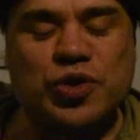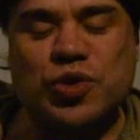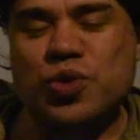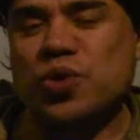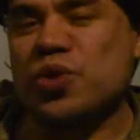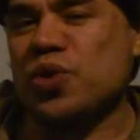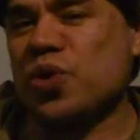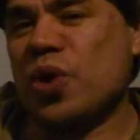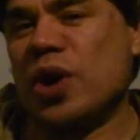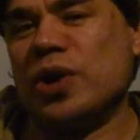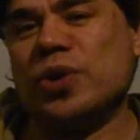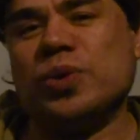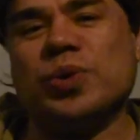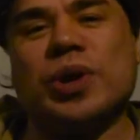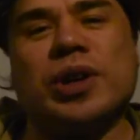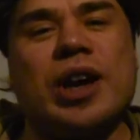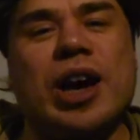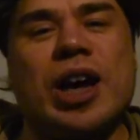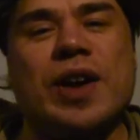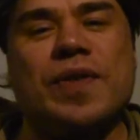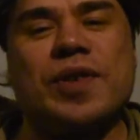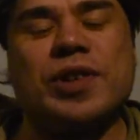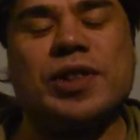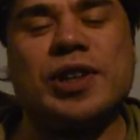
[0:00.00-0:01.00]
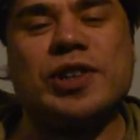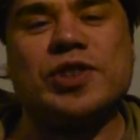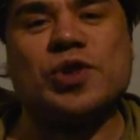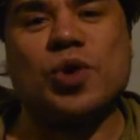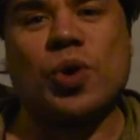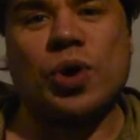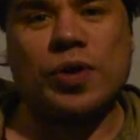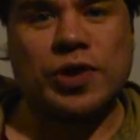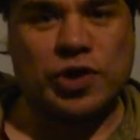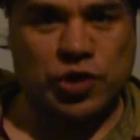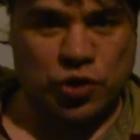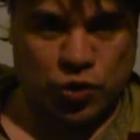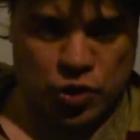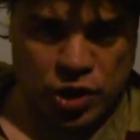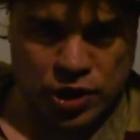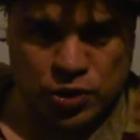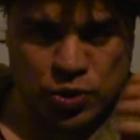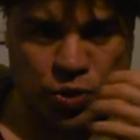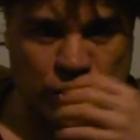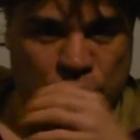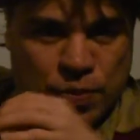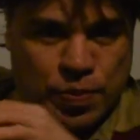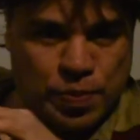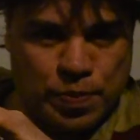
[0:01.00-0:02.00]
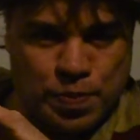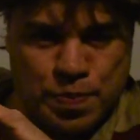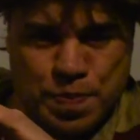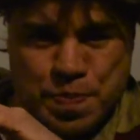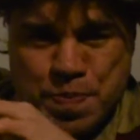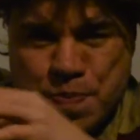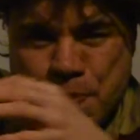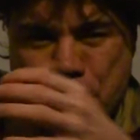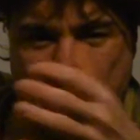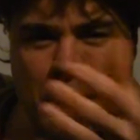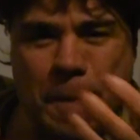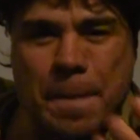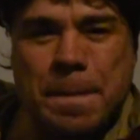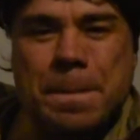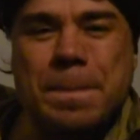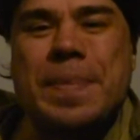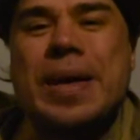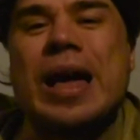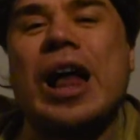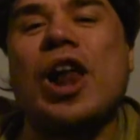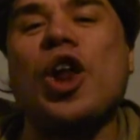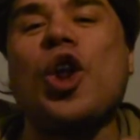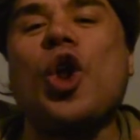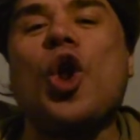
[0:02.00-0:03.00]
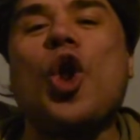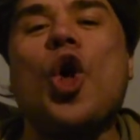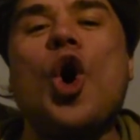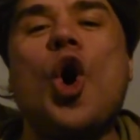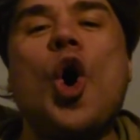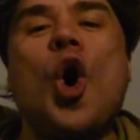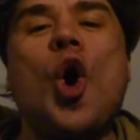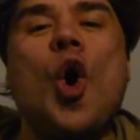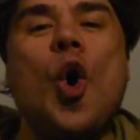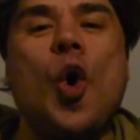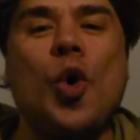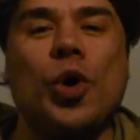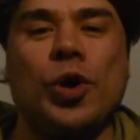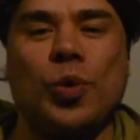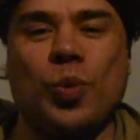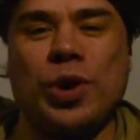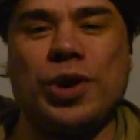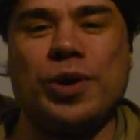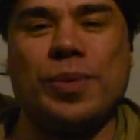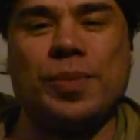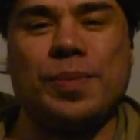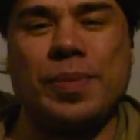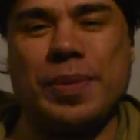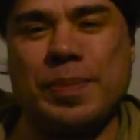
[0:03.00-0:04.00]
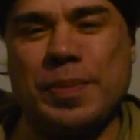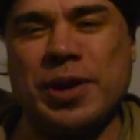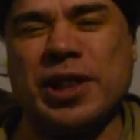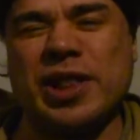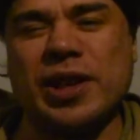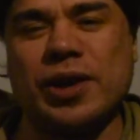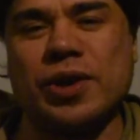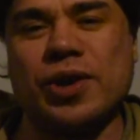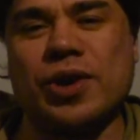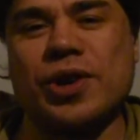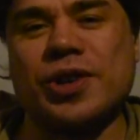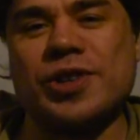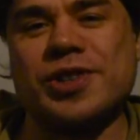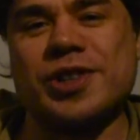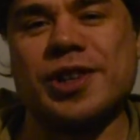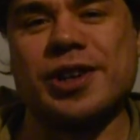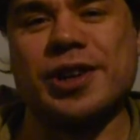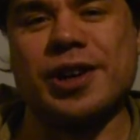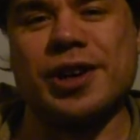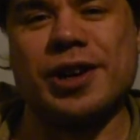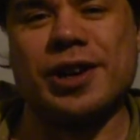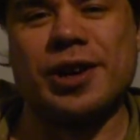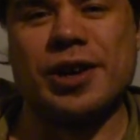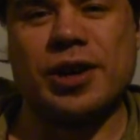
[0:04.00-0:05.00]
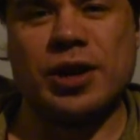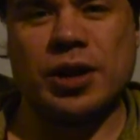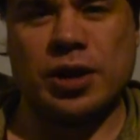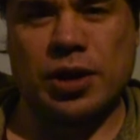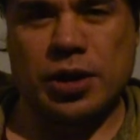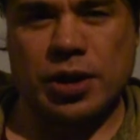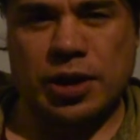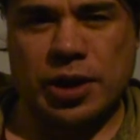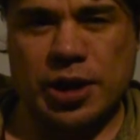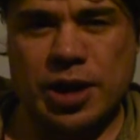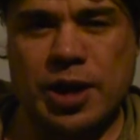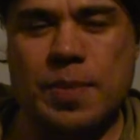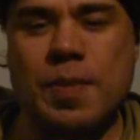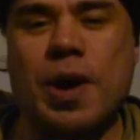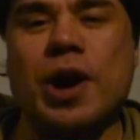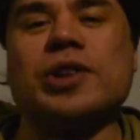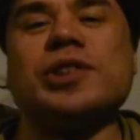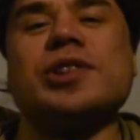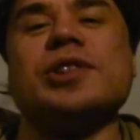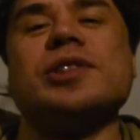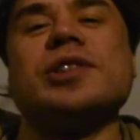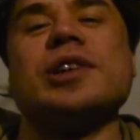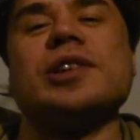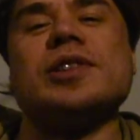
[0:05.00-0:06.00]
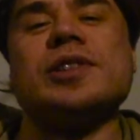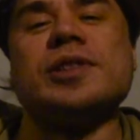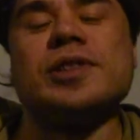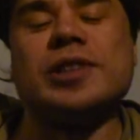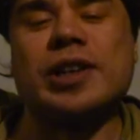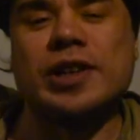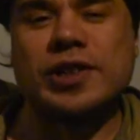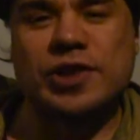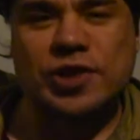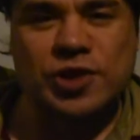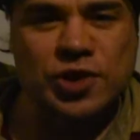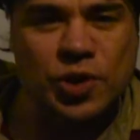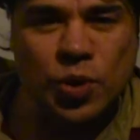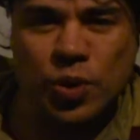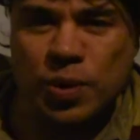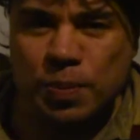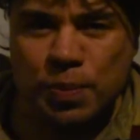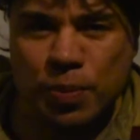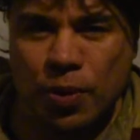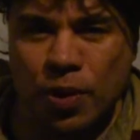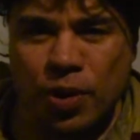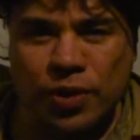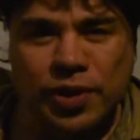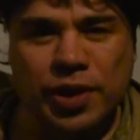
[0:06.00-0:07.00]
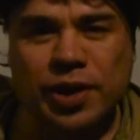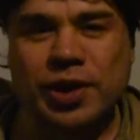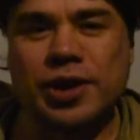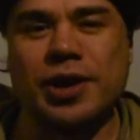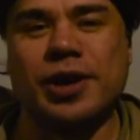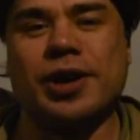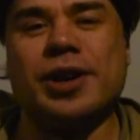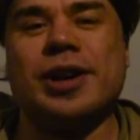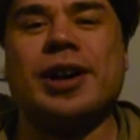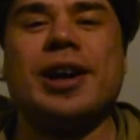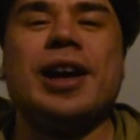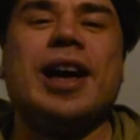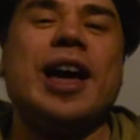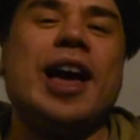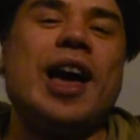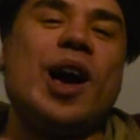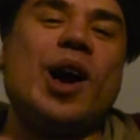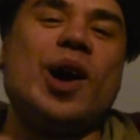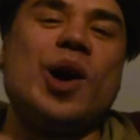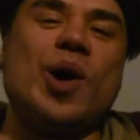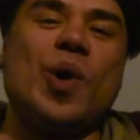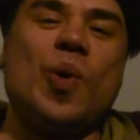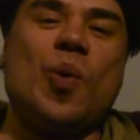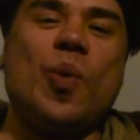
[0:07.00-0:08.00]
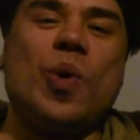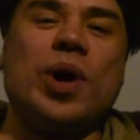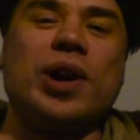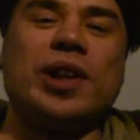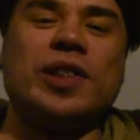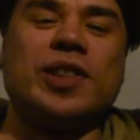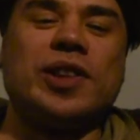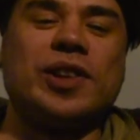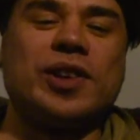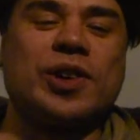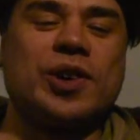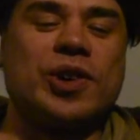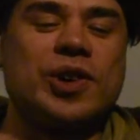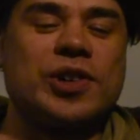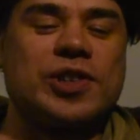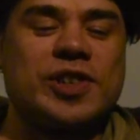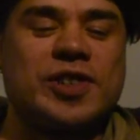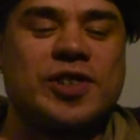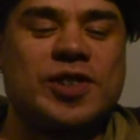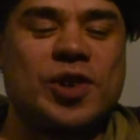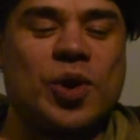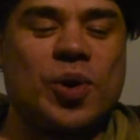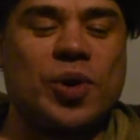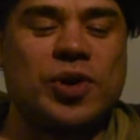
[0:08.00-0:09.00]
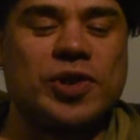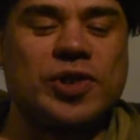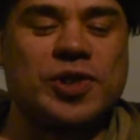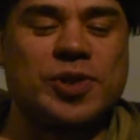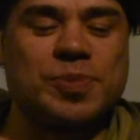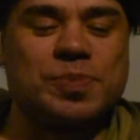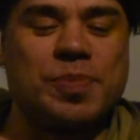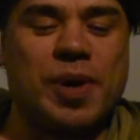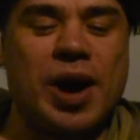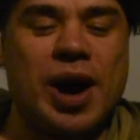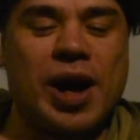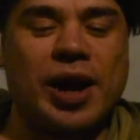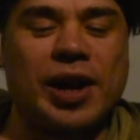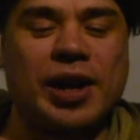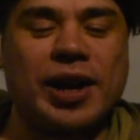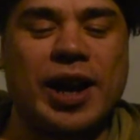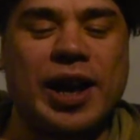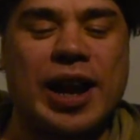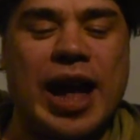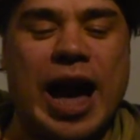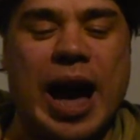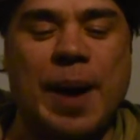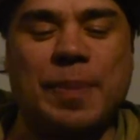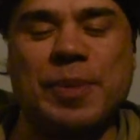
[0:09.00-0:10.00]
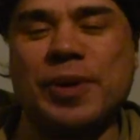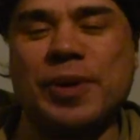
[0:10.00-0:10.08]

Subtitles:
trying to get with this. Always try to be alone when you meet the girls here. Imagine that's so important here. When the girl is so smiling and happy